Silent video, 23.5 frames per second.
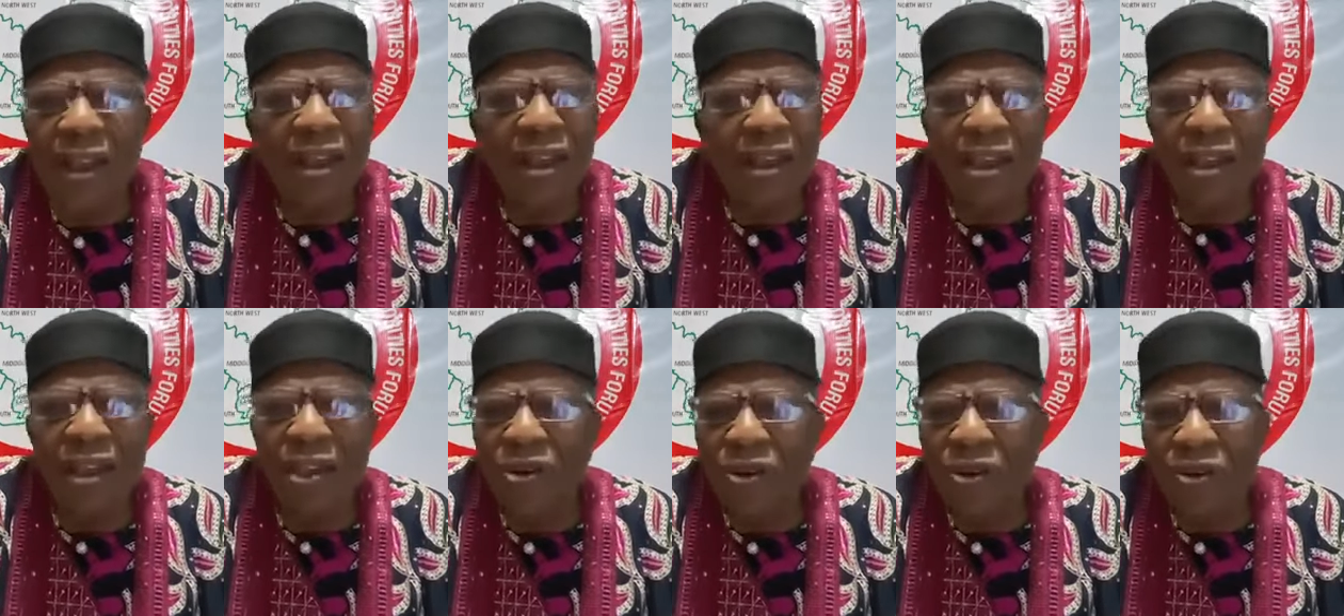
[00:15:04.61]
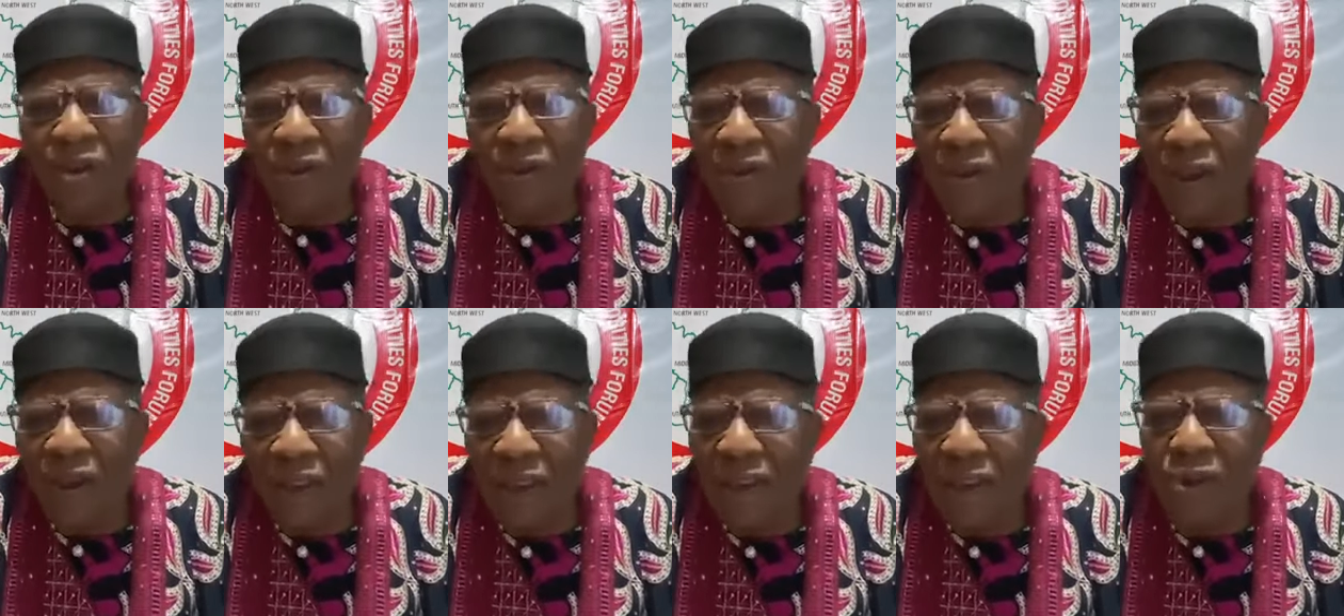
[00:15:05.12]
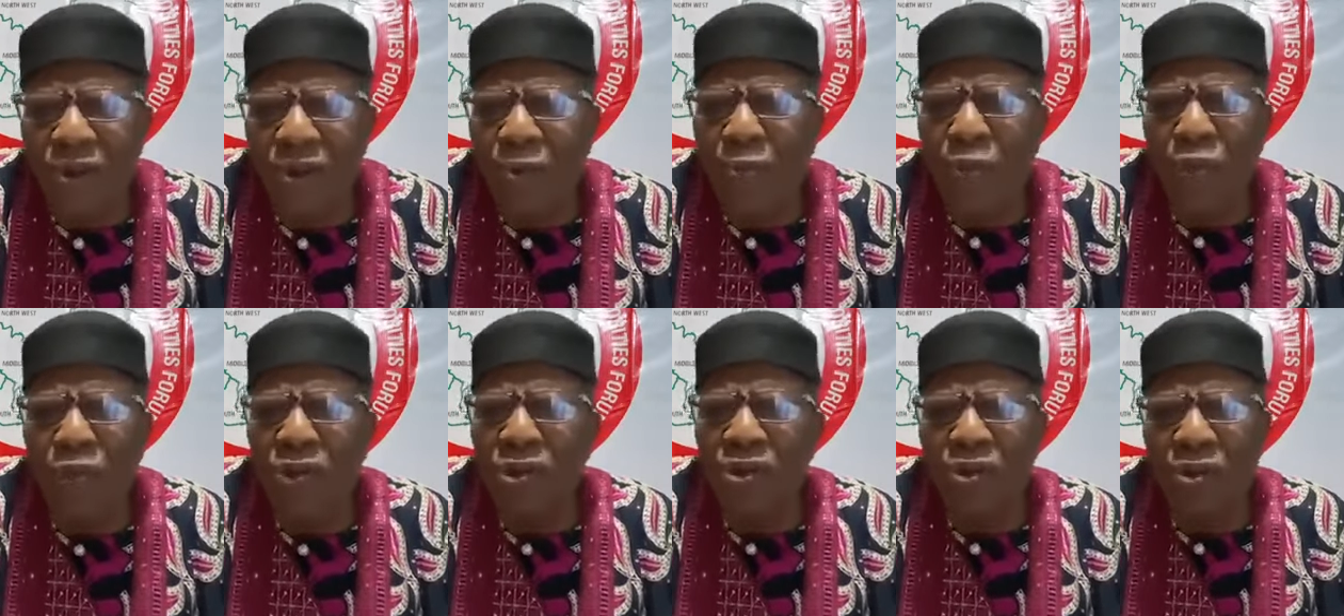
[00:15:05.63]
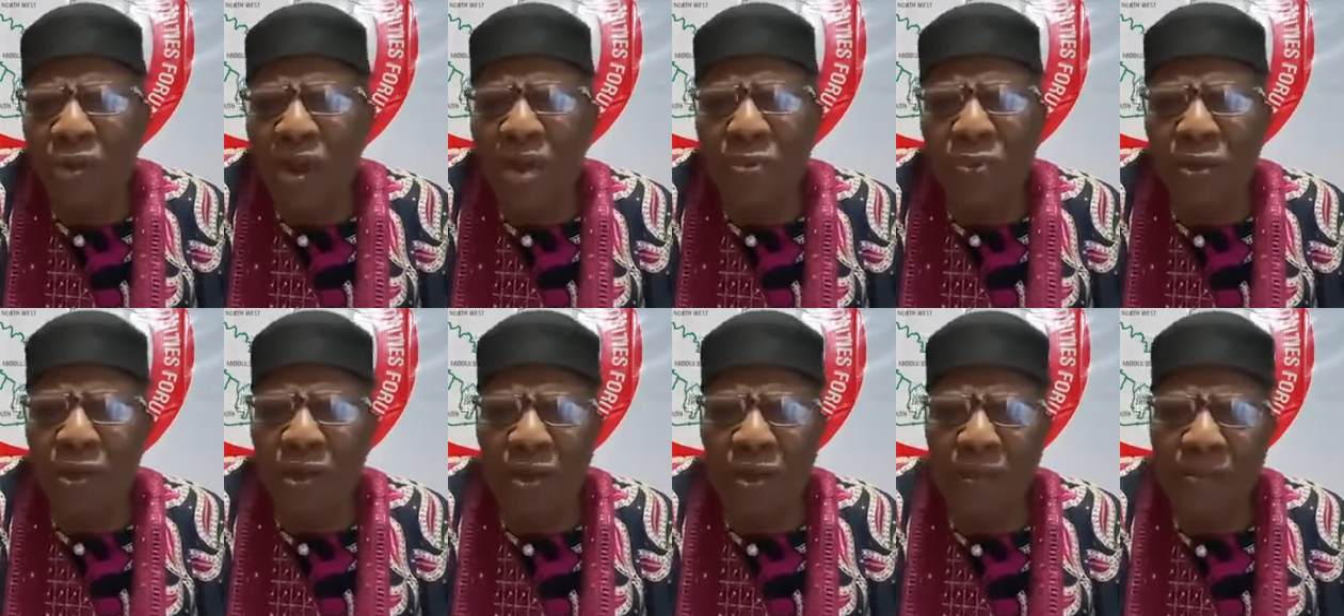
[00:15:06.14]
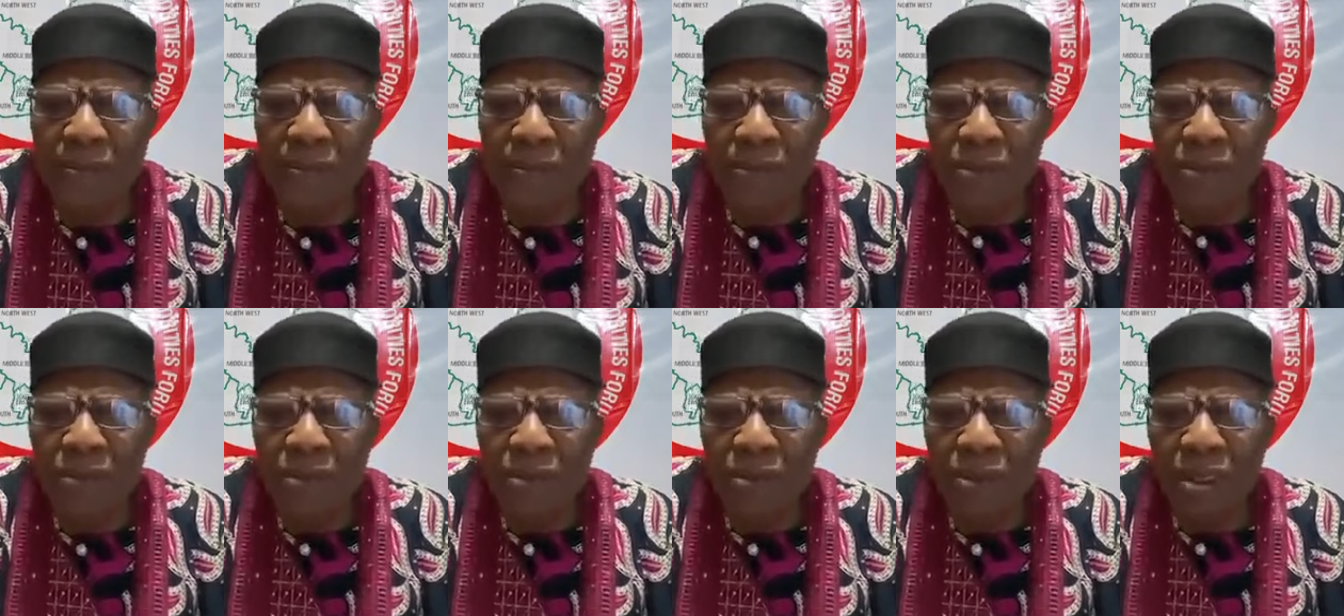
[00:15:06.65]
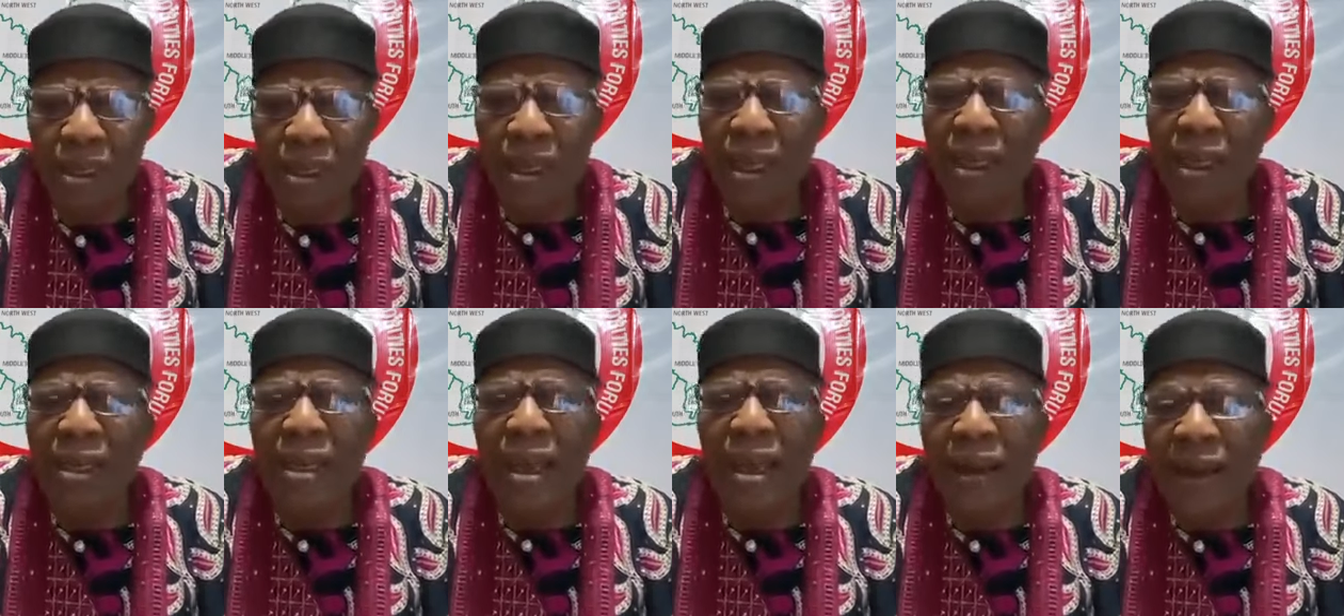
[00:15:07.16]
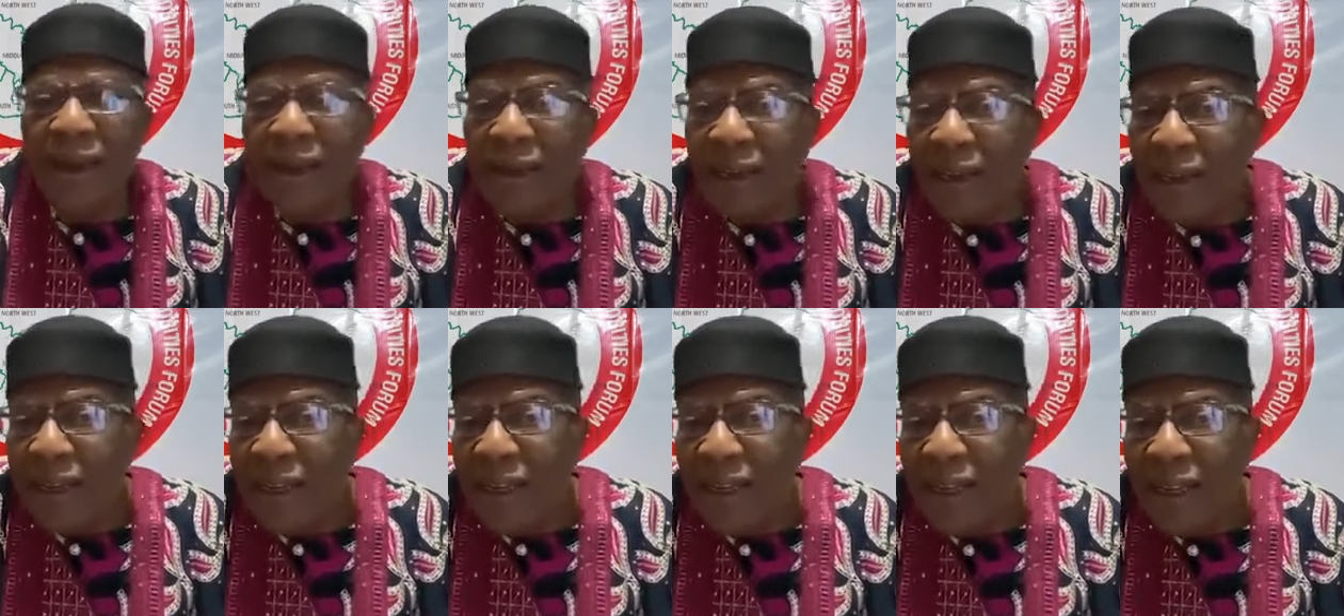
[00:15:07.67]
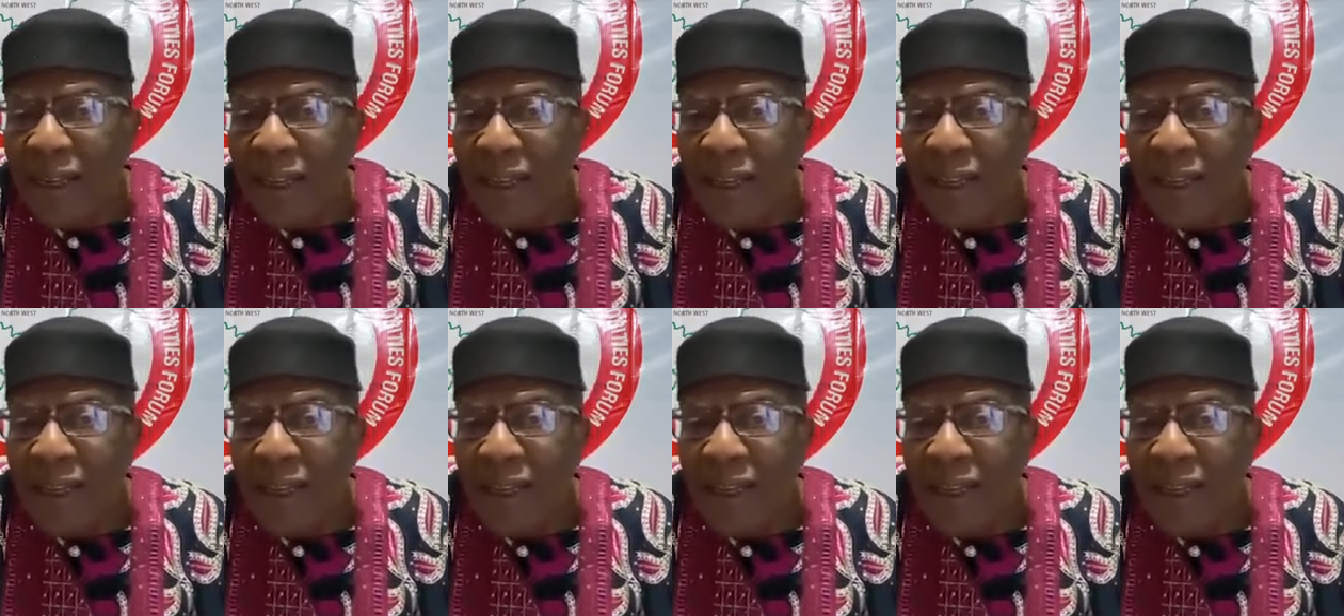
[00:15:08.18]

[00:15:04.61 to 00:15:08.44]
They don't even need to prescribe it. Indirectly,